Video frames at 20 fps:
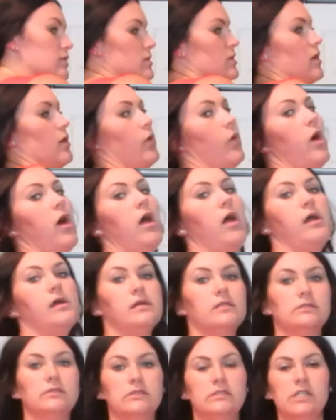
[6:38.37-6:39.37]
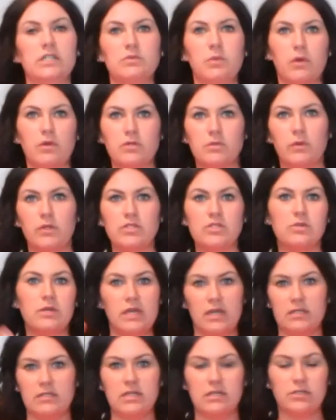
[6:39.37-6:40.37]
So and it's one of those ones you
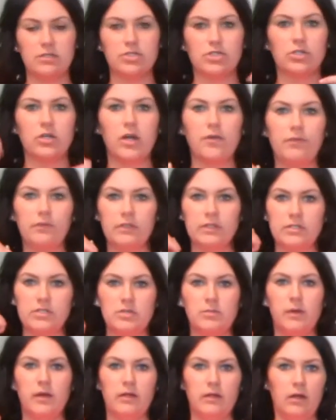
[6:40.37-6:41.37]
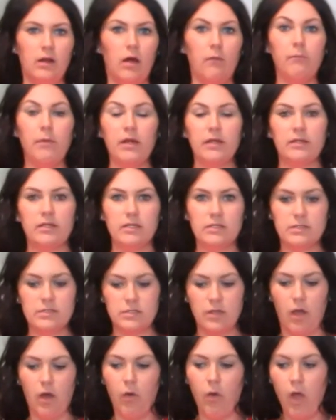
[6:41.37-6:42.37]
can't take the shirt off unless you button it and unbutton it.
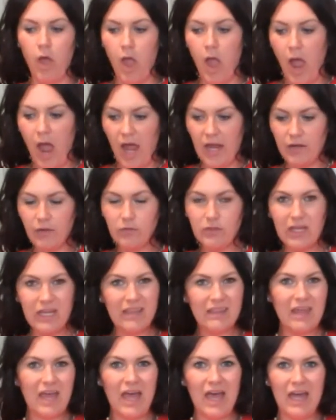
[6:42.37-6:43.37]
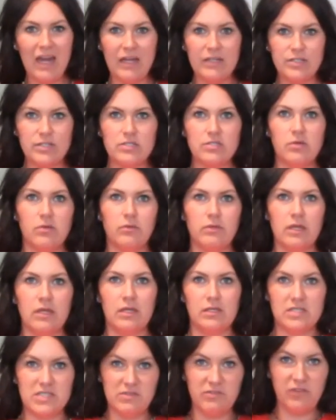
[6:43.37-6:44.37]
So I don't like that. I just don't think
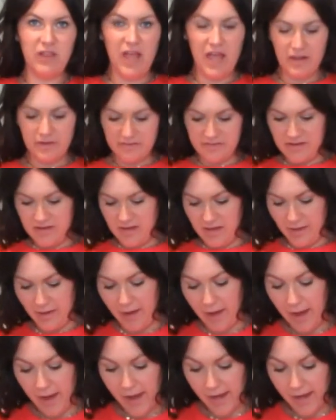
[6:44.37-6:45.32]
it's flattering.